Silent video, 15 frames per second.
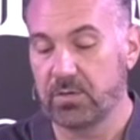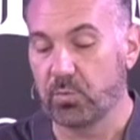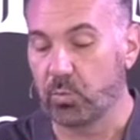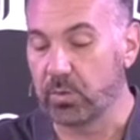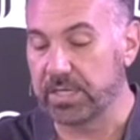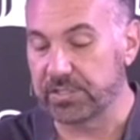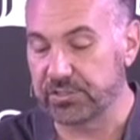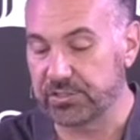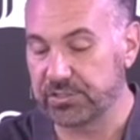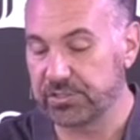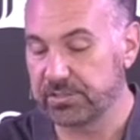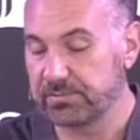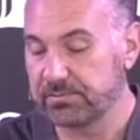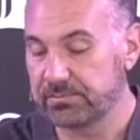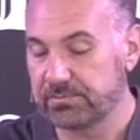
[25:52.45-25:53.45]

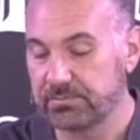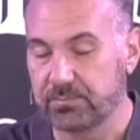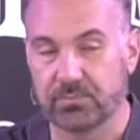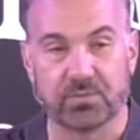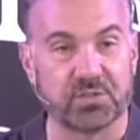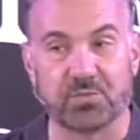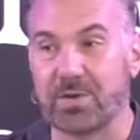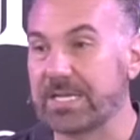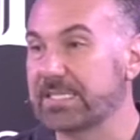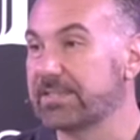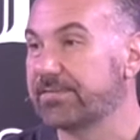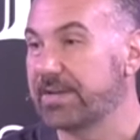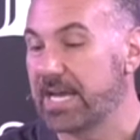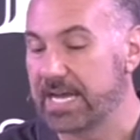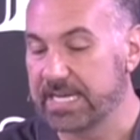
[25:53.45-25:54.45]
which was
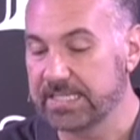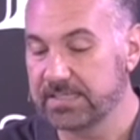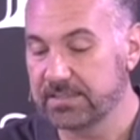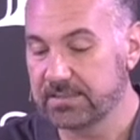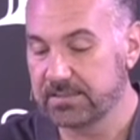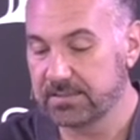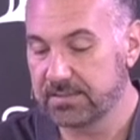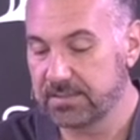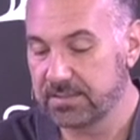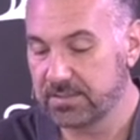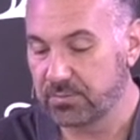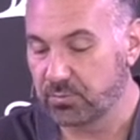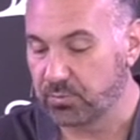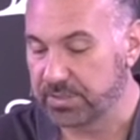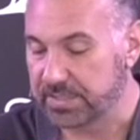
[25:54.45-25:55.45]
rectified
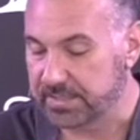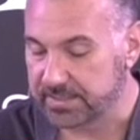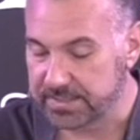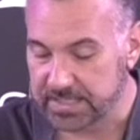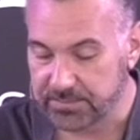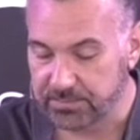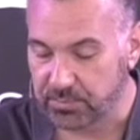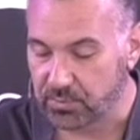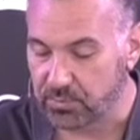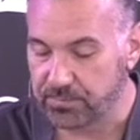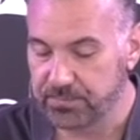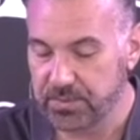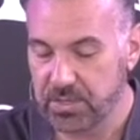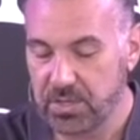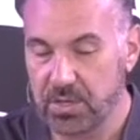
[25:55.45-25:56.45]
when the
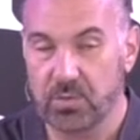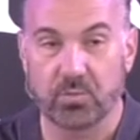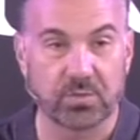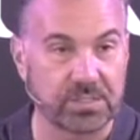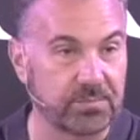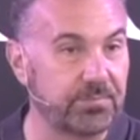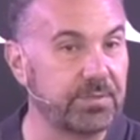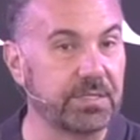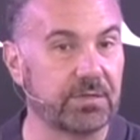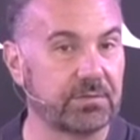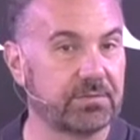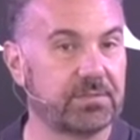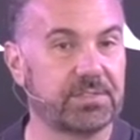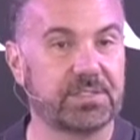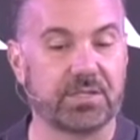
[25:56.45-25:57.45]
temple was
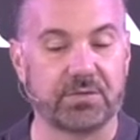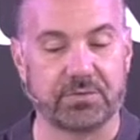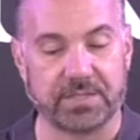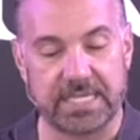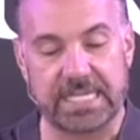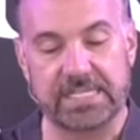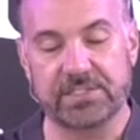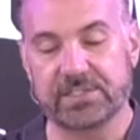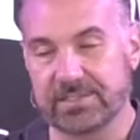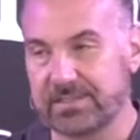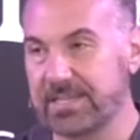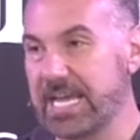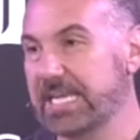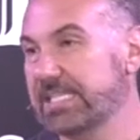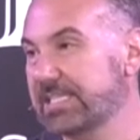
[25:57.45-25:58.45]
built. So these
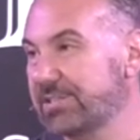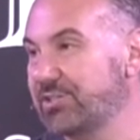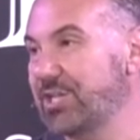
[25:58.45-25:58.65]
next